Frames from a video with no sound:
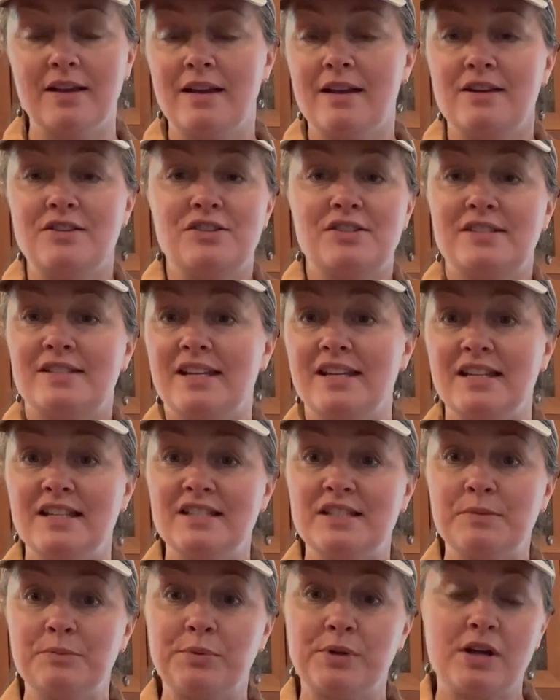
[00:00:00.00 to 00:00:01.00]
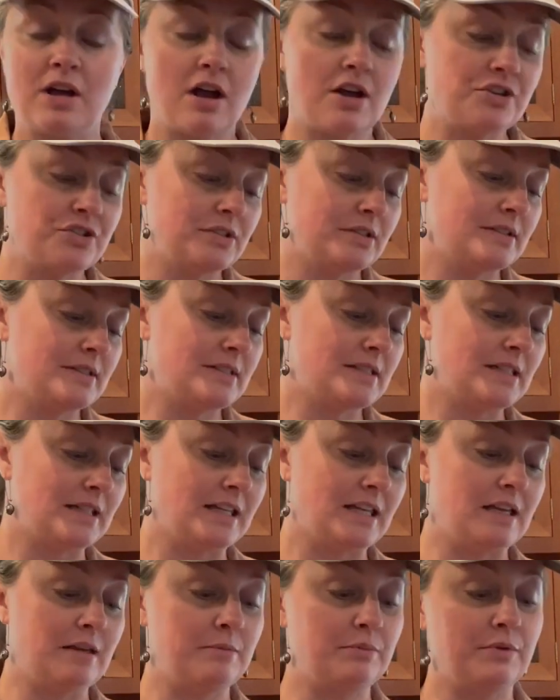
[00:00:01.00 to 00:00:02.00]
Just taking some precautions to
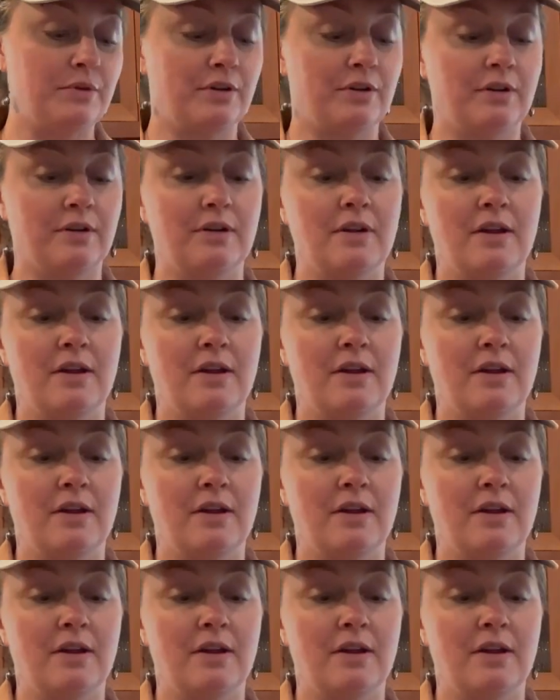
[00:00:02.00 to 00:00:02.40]
keep your